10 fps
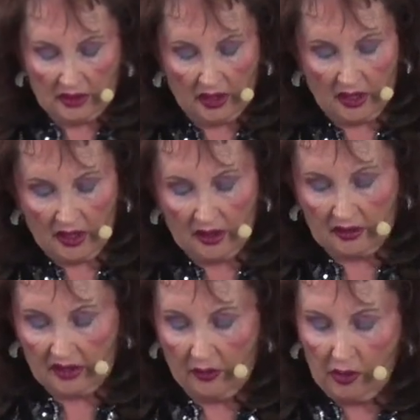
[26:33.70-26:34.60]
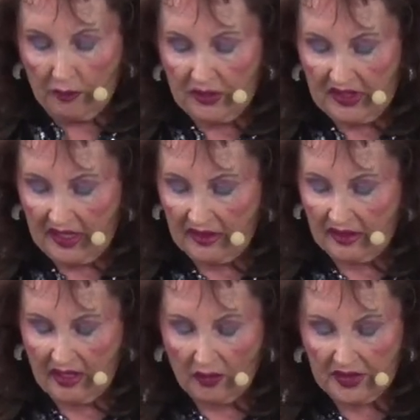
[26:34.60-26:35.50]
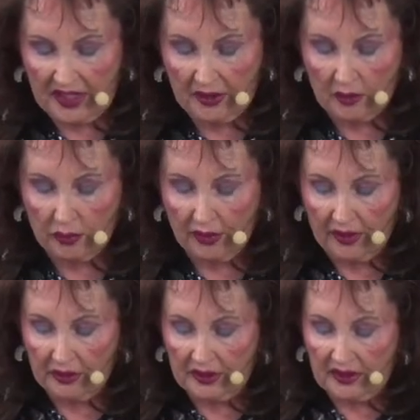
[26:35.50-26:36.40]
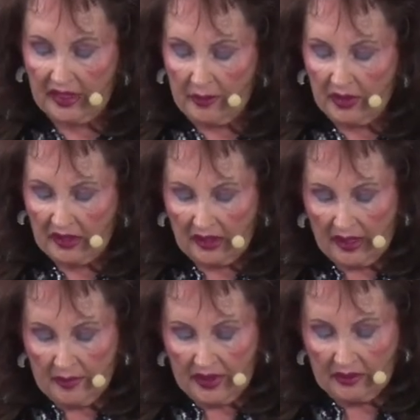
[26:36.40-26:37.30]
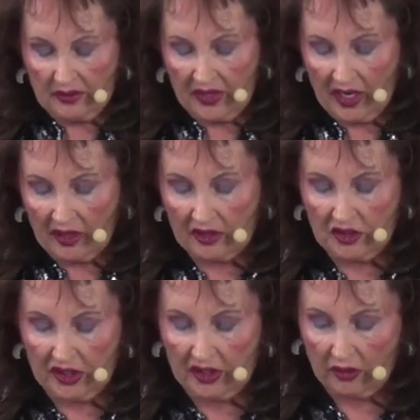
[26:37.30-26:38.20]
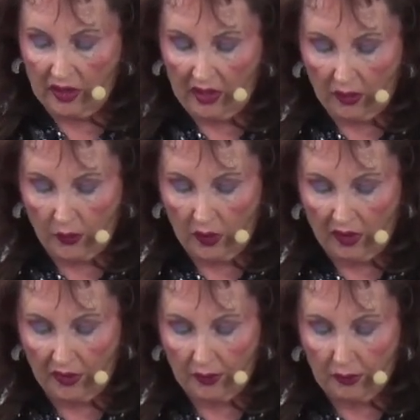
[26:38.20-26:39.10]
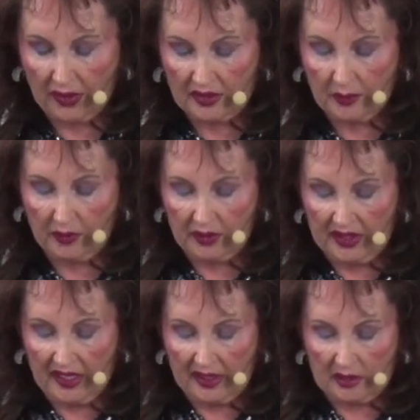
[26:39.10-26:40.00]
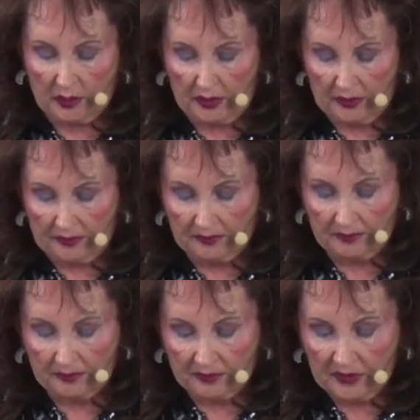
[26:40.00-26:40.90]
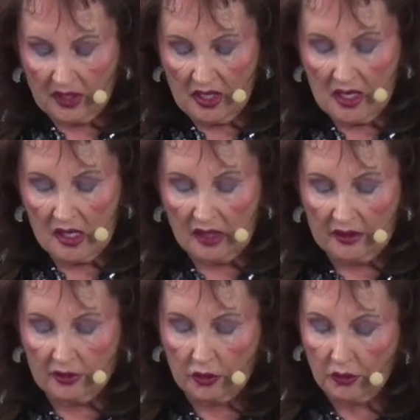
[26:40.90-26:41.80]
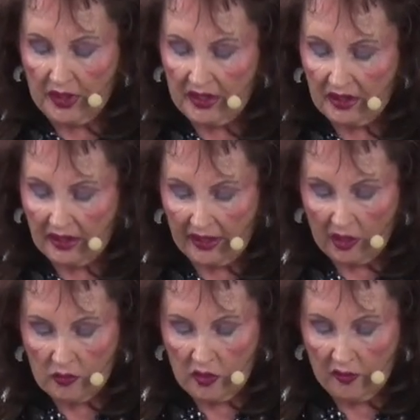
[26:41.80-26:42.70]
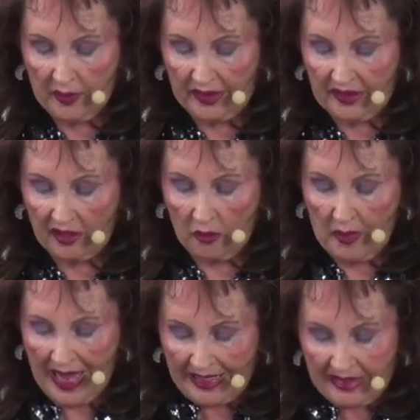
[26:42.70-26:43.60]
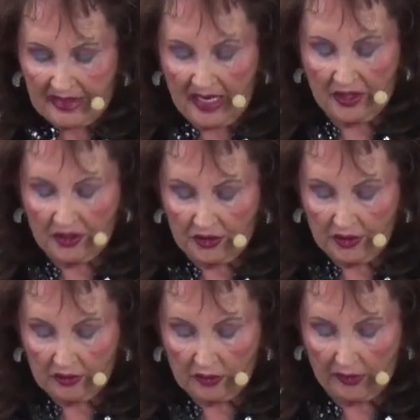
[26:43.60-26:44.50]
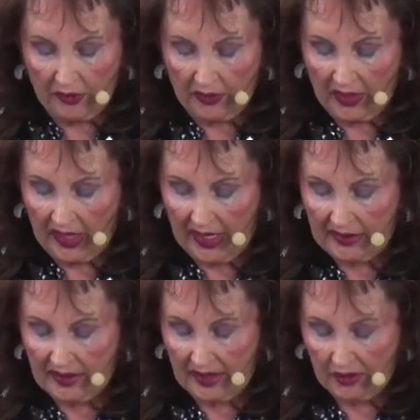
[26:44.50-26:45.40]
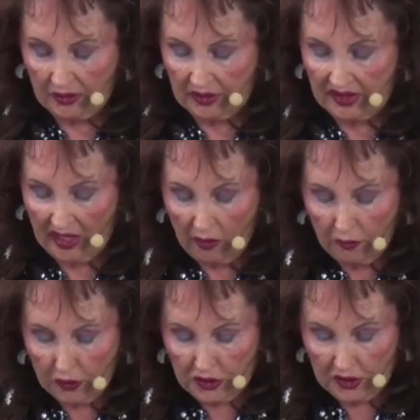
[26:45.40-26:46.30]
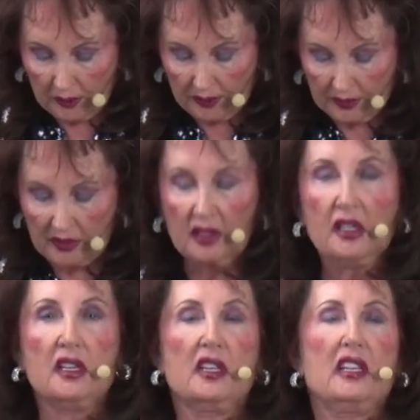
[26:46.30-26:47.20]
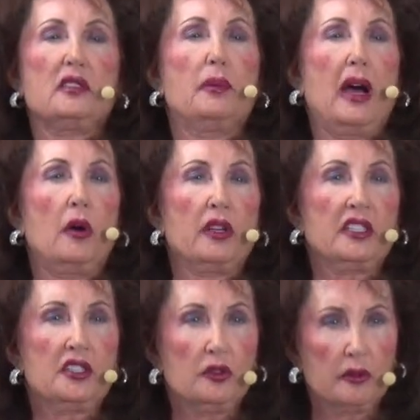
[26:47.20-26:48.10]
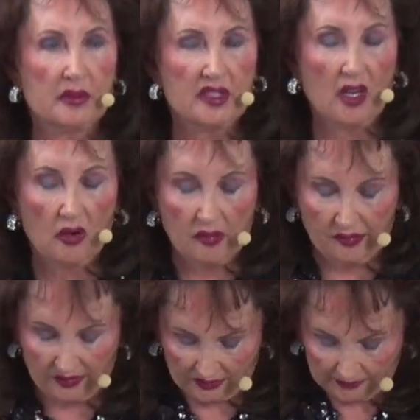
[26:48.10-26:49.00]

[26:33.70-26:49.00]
It represents self-centered prayers, name it, claim it, theology, or health, wealth, prosperity gospel. Decree and declare movements are man-centered rather than God-centered. Self-worship is bowing to himself.